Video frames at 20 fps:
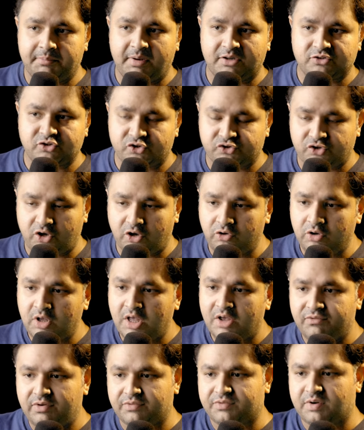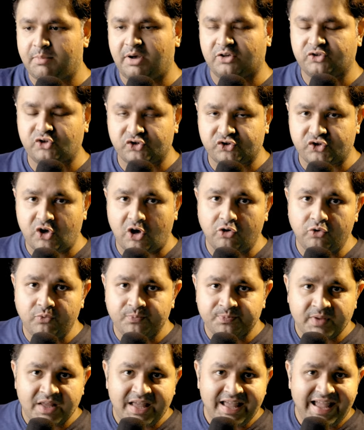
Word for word: bucks or so, 50 bucks or so,